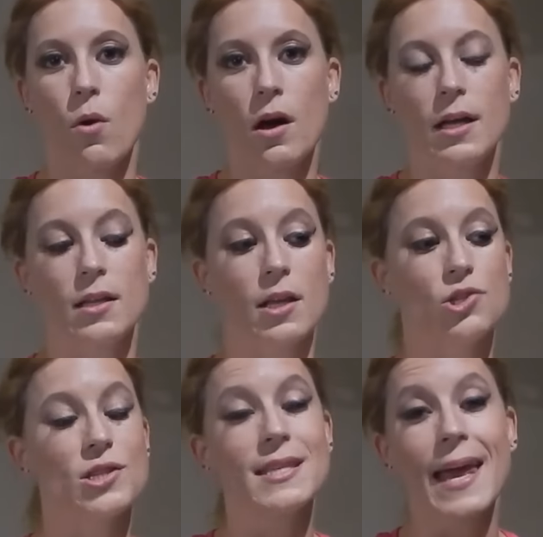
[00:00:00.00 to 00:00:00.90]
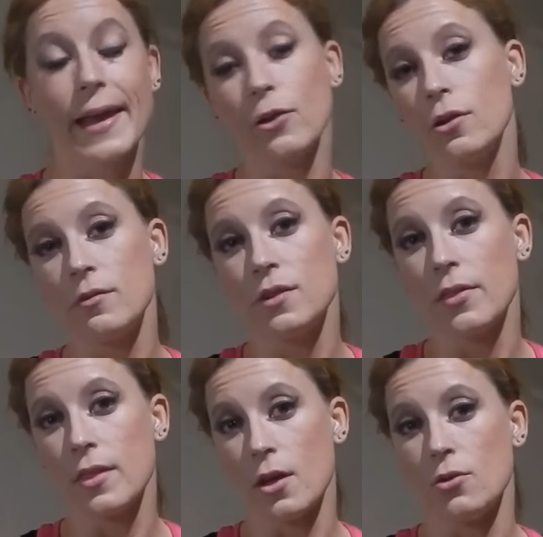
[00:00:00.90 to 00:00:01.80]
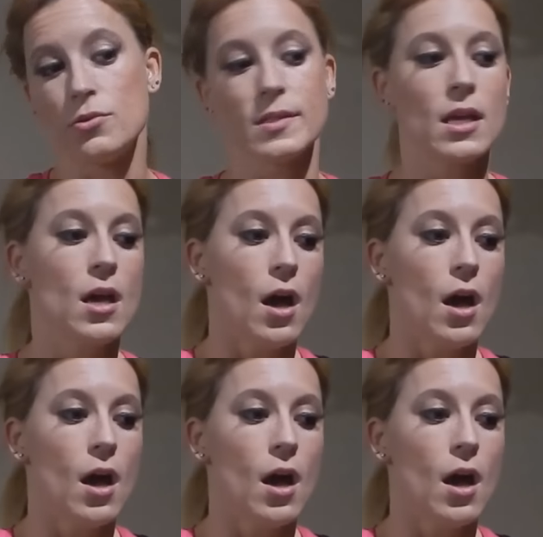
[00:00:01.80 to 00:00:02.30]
walking lunges, and I could have done those